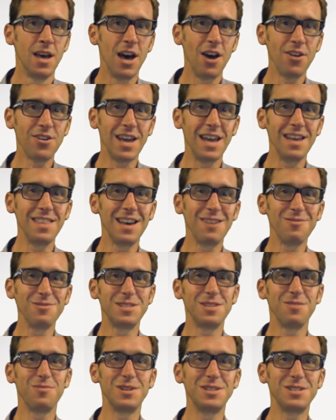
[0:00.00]
Okay, that
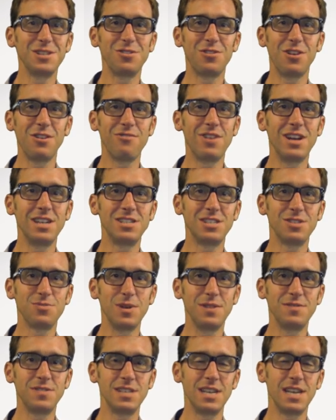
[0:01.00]
was the 123 Reg
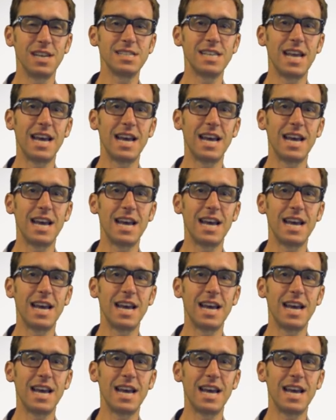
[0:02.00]
Swift 6,